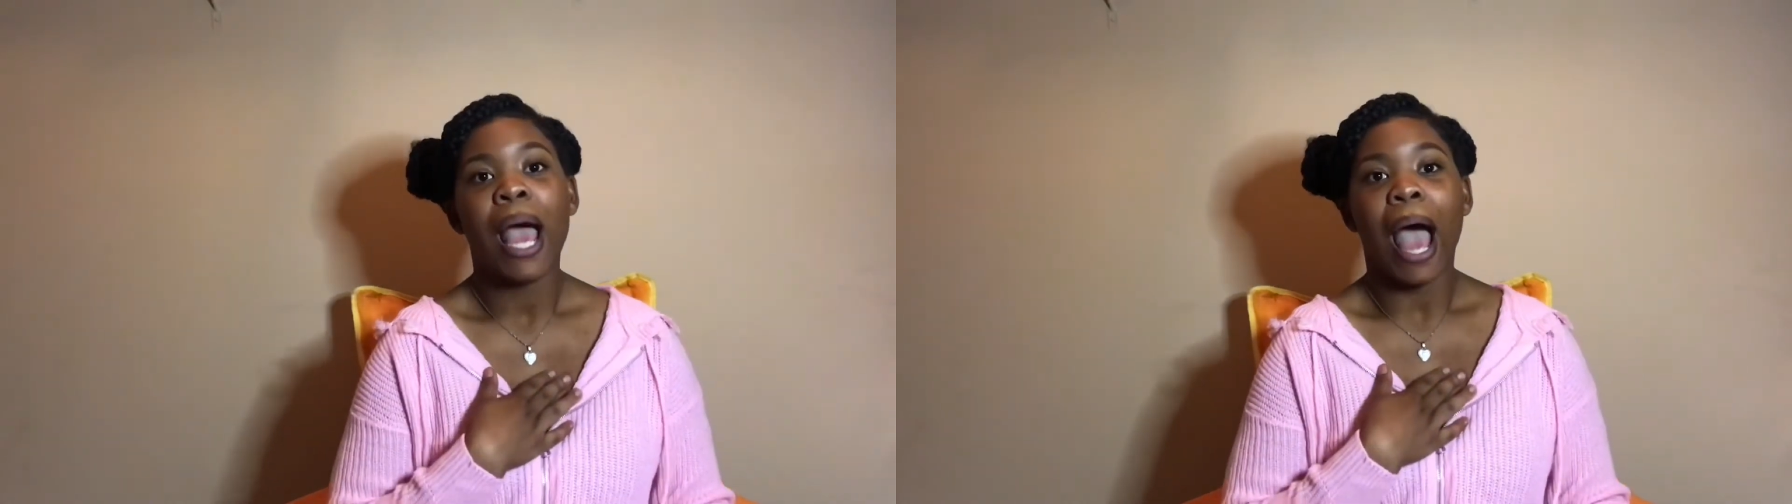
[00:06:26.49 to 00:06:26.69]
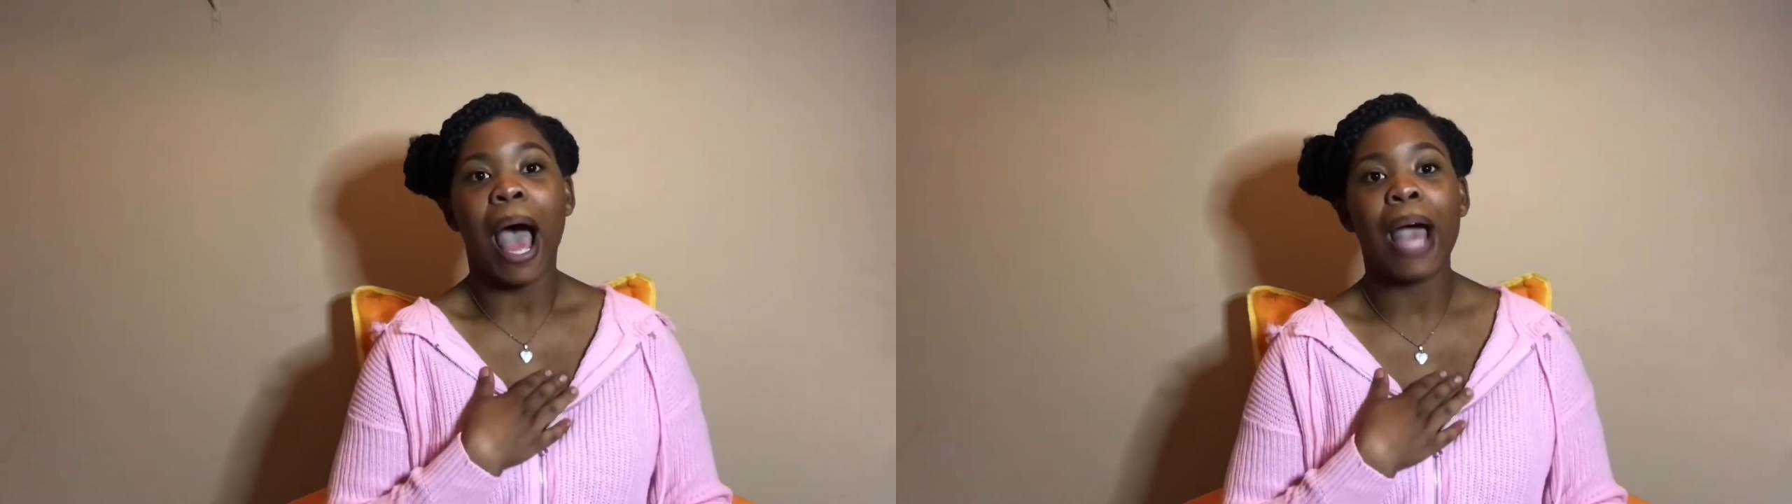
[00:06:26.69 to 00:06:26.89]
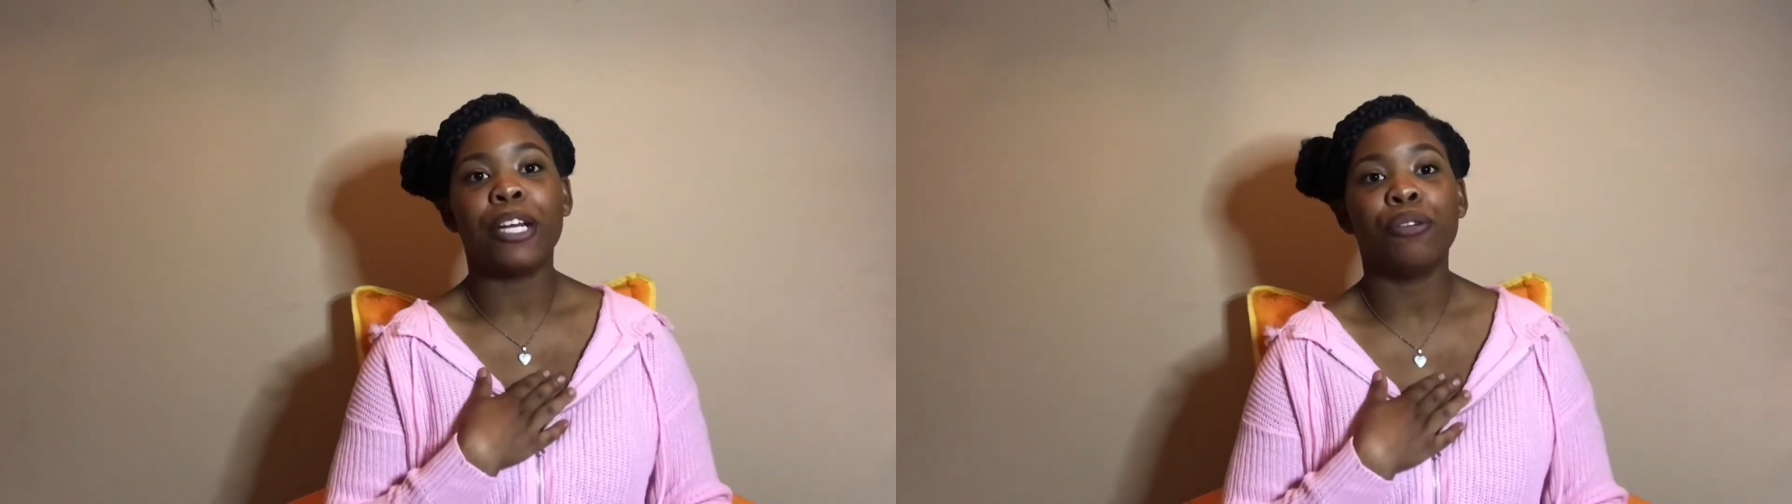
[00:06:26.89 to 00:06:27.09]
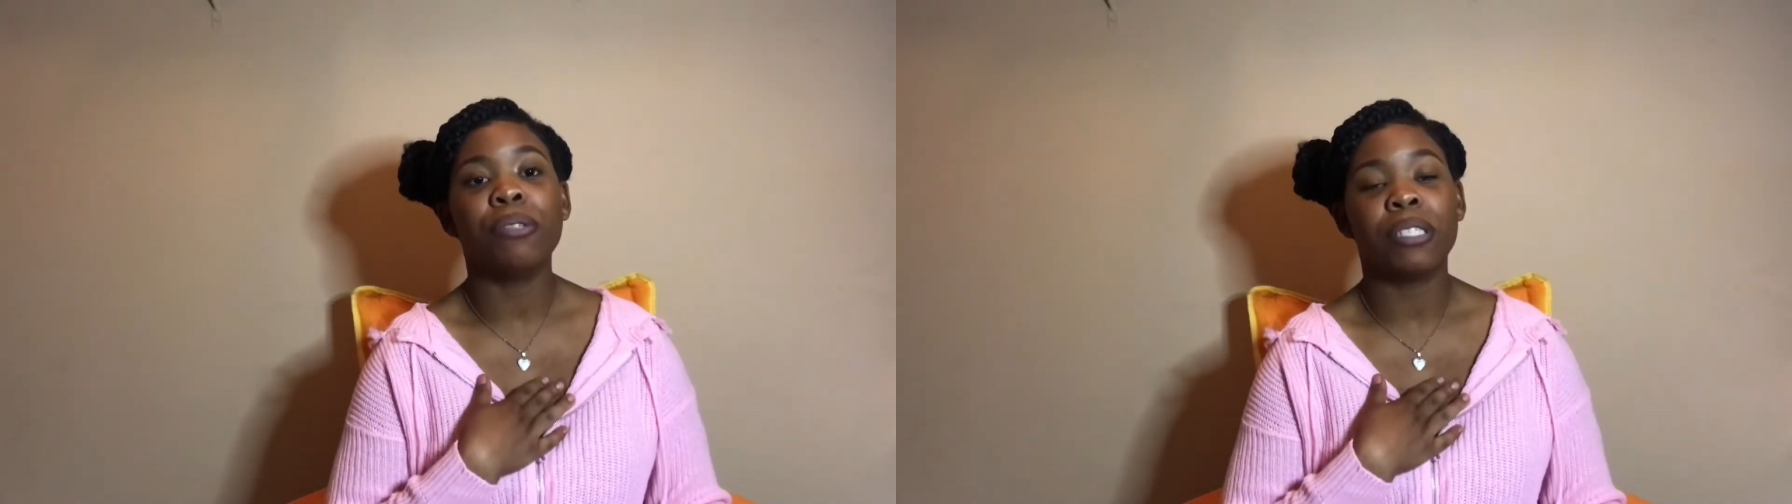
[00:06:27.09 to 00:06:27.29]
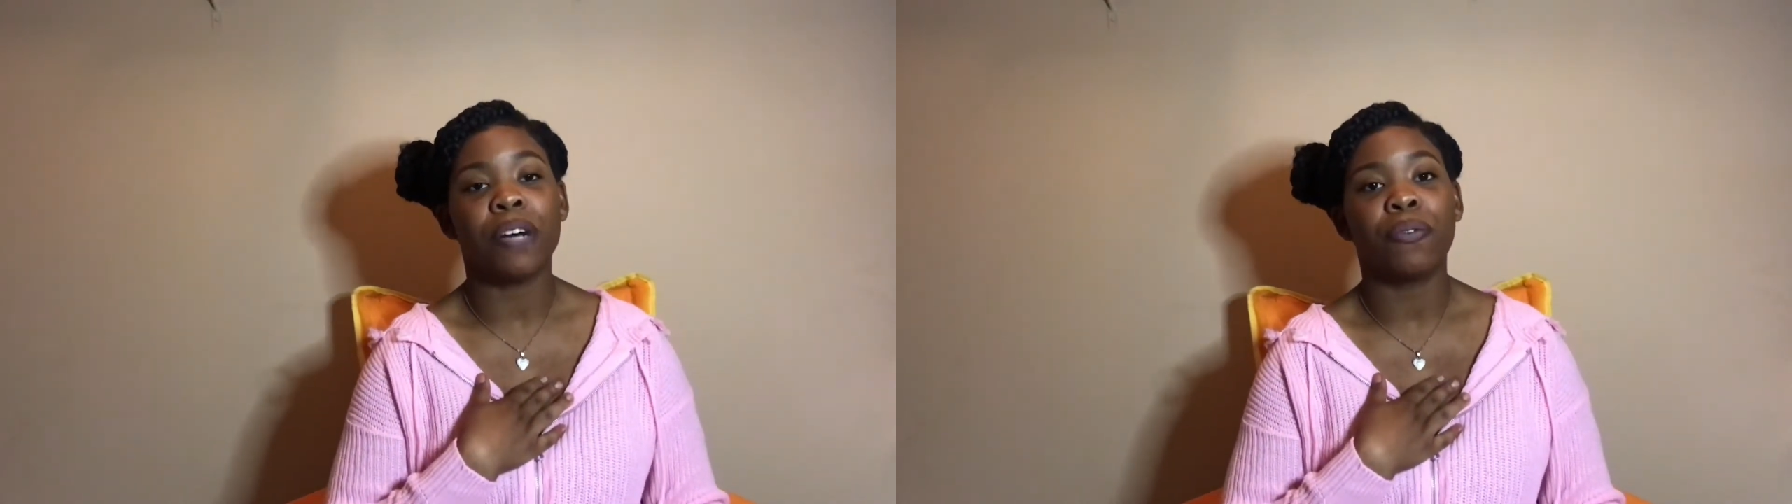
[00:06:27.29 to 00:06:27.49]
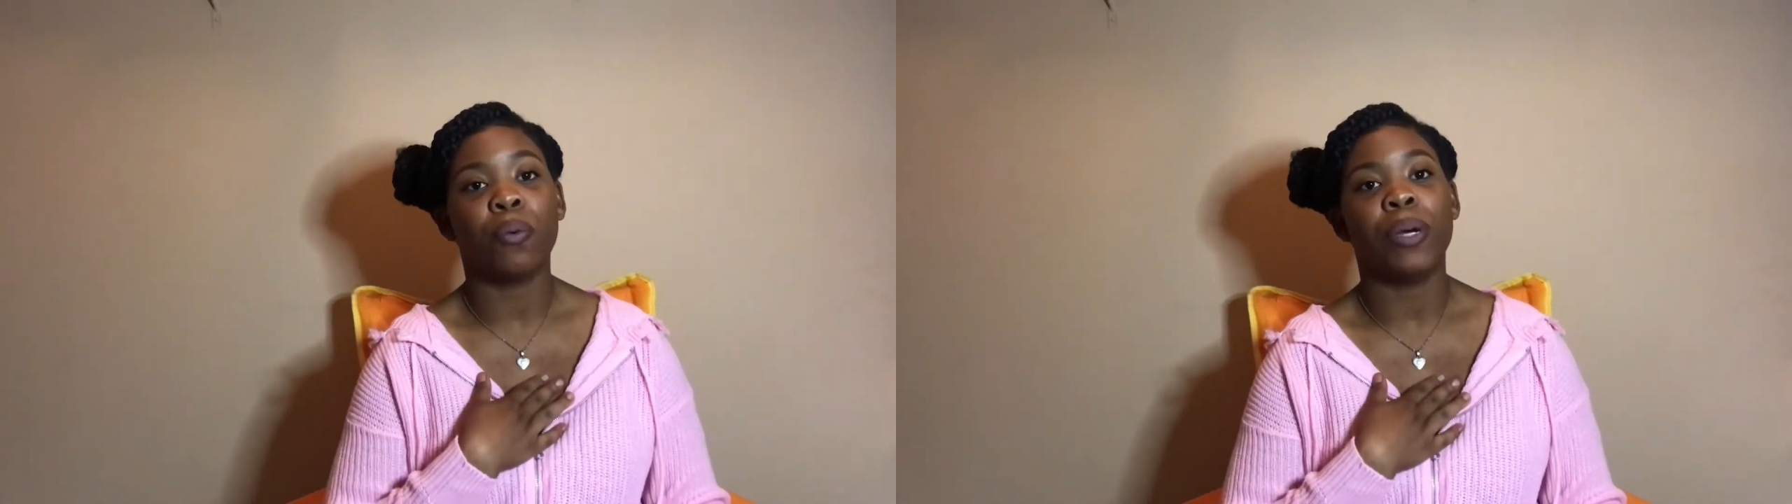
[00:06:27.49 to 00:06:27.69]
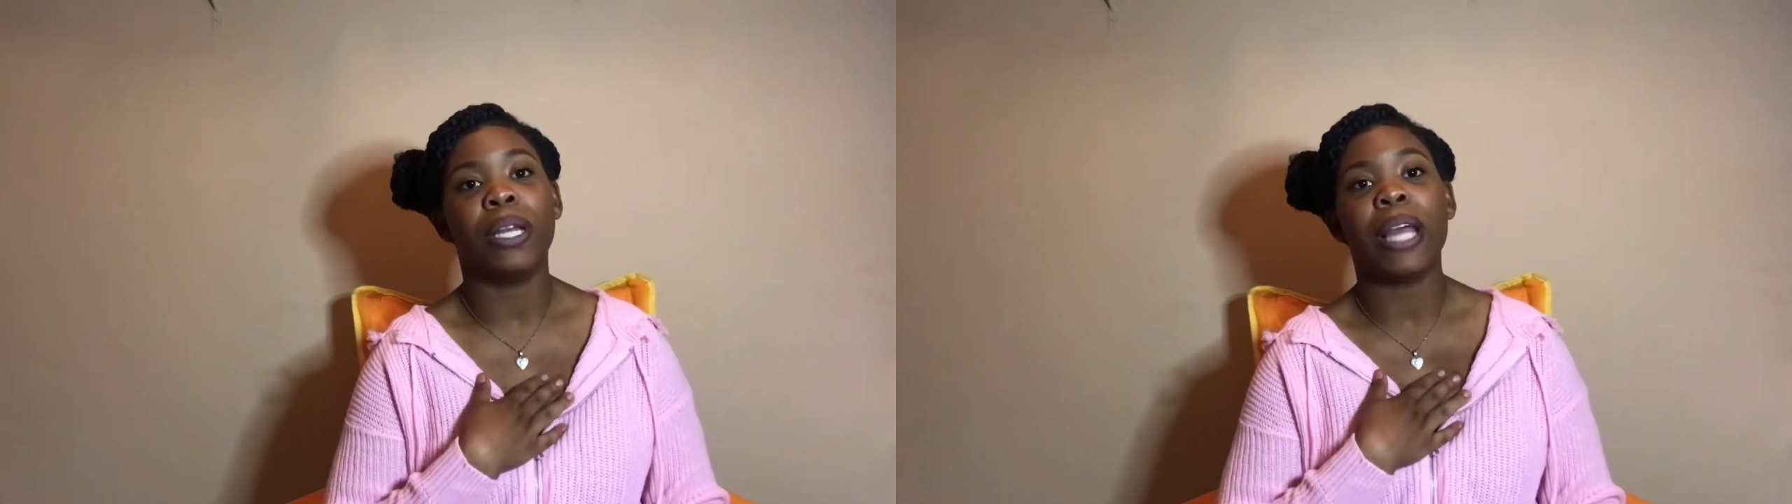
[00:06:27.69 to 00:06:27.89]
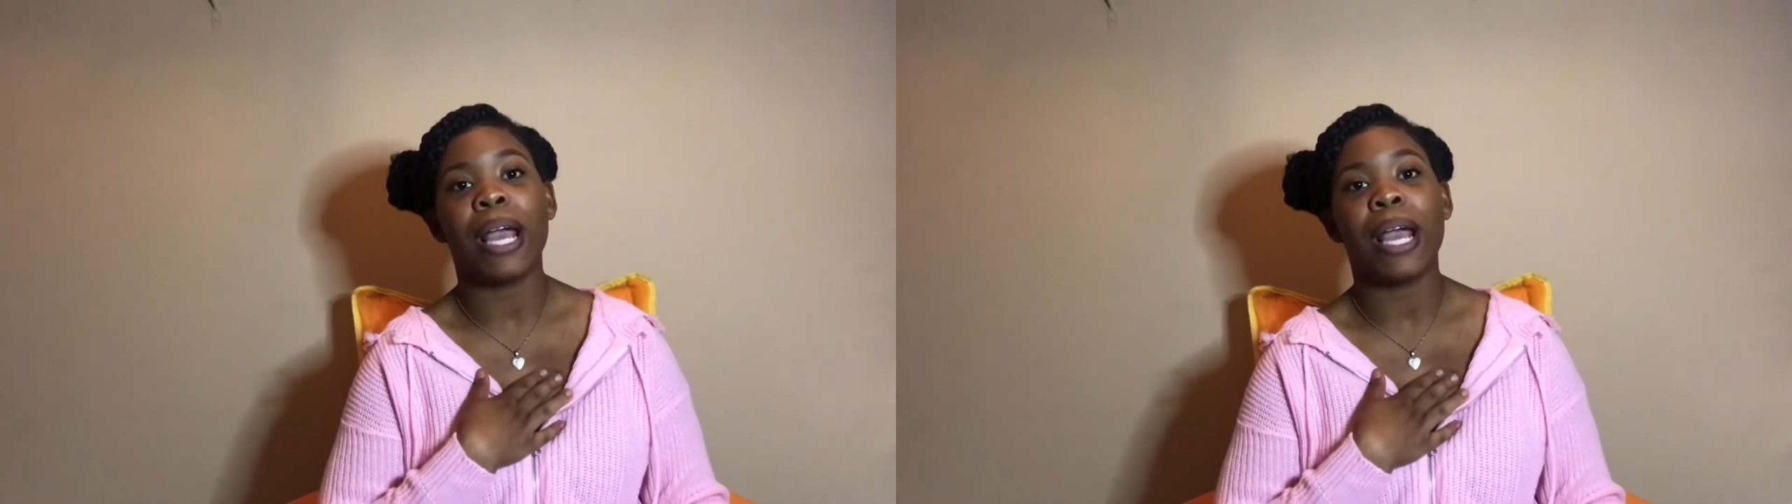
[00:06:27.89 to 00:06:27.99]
I do suffer with